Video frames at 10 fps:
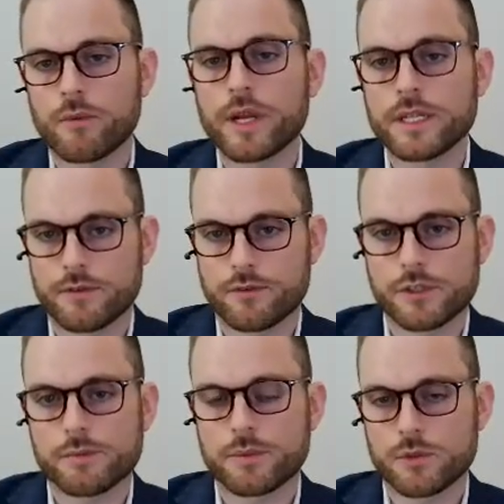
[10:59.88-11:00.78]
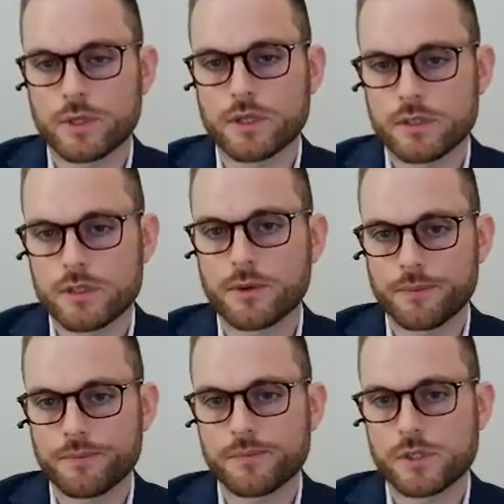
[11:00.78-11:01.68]
rate difference between the
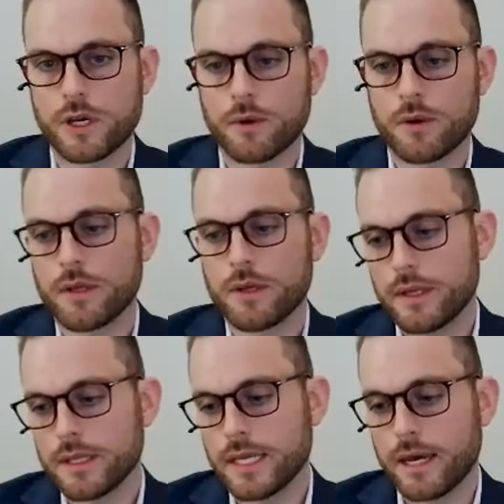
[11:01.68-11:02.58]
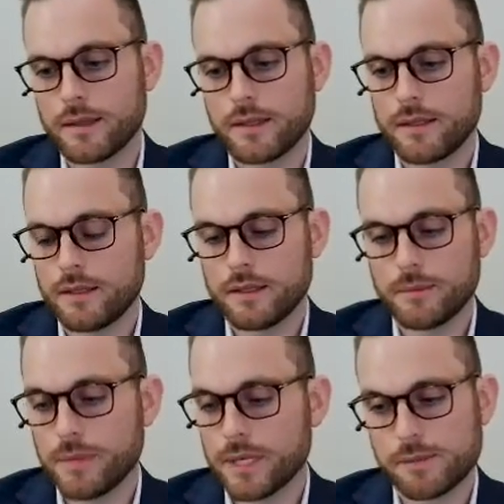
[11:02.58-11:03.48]
two. So yeah,
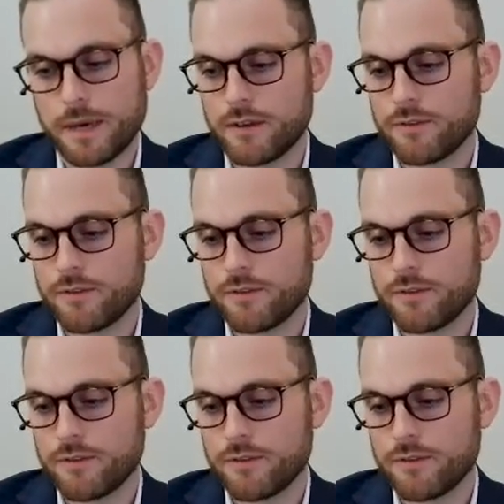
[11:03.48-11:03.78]
the biggest